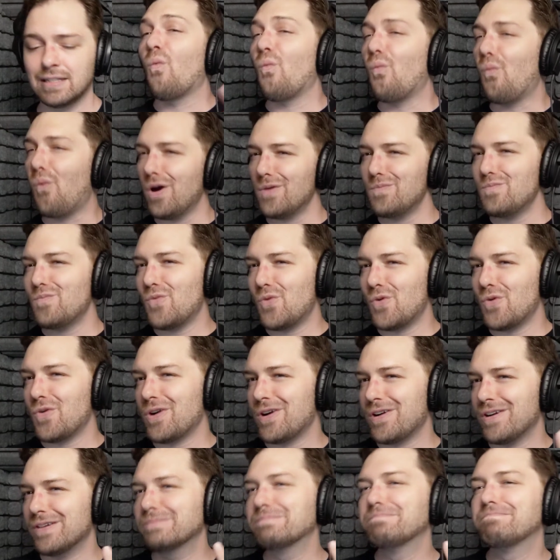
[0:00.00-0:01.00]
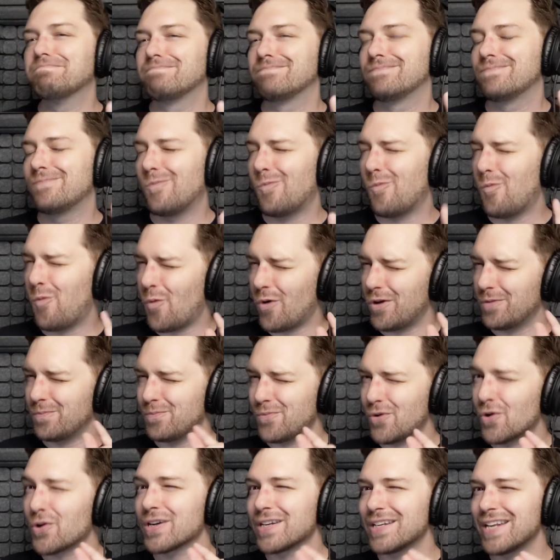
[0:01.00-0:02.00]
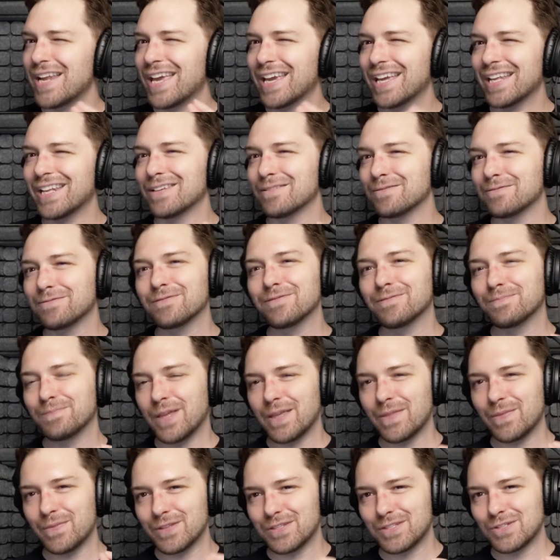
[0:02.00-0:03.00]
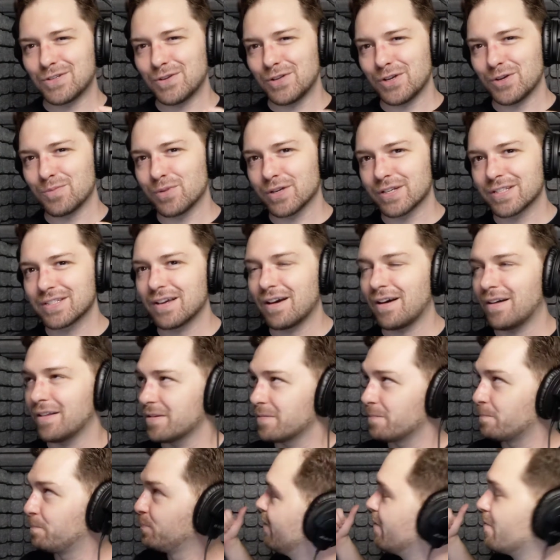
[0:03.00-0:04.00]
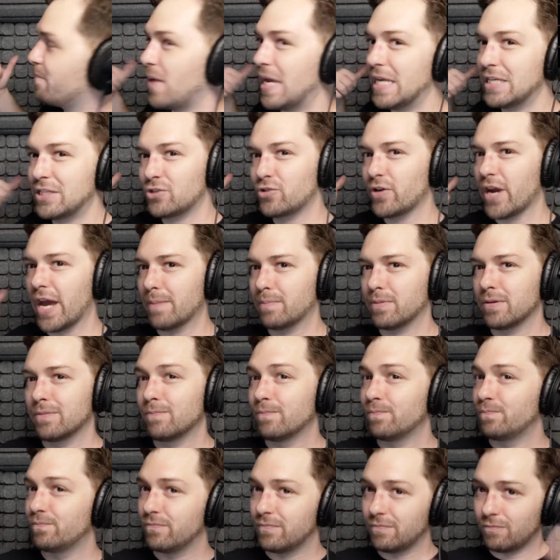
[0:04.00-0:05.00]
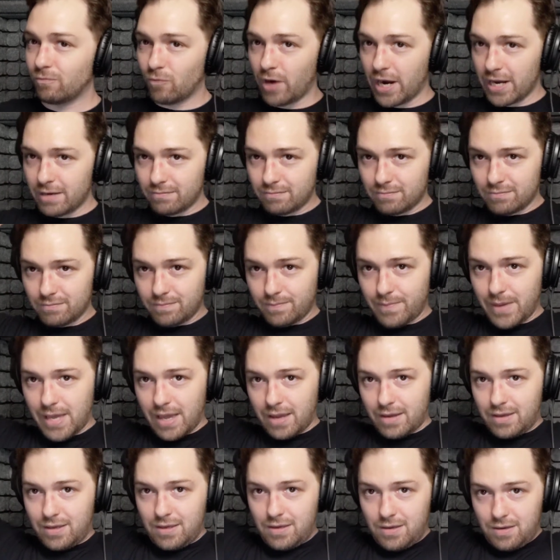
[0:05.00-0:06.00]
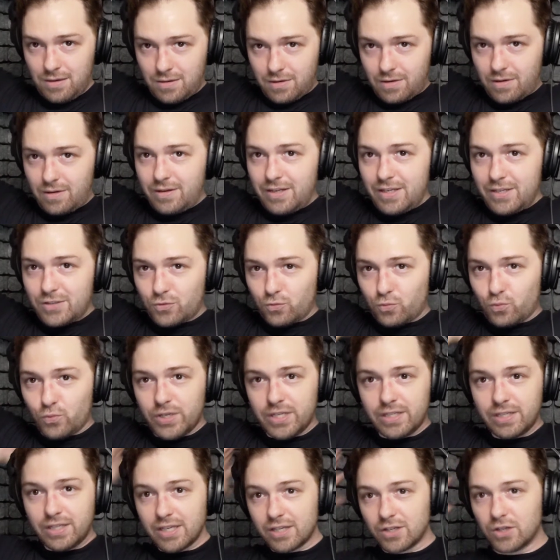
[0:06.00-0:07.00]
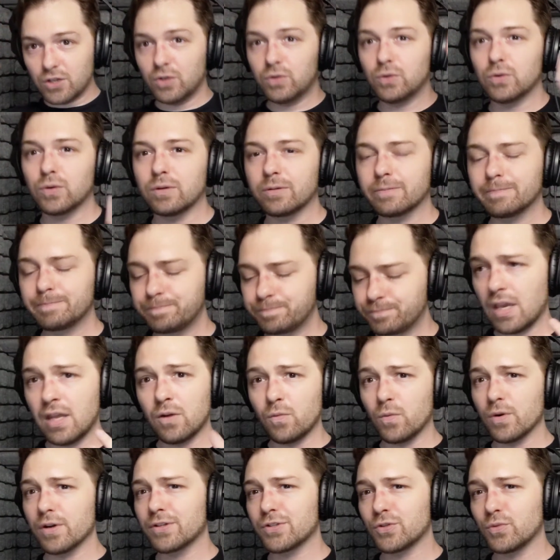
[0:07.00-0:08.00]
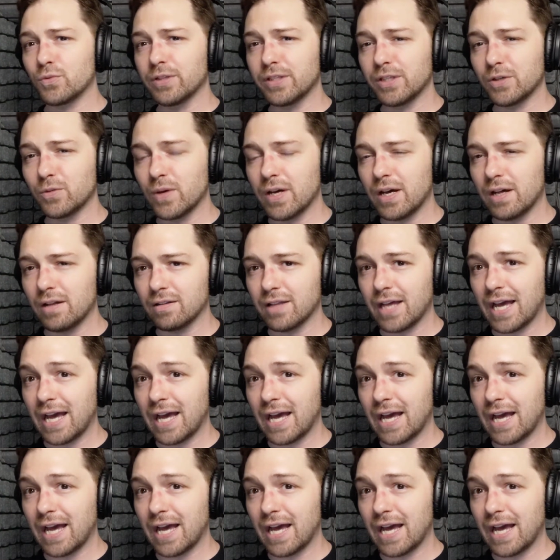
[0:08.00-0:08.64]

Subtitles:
One more negative in the StudioBricks column. The bass trap right back here is really cool, and it works really well.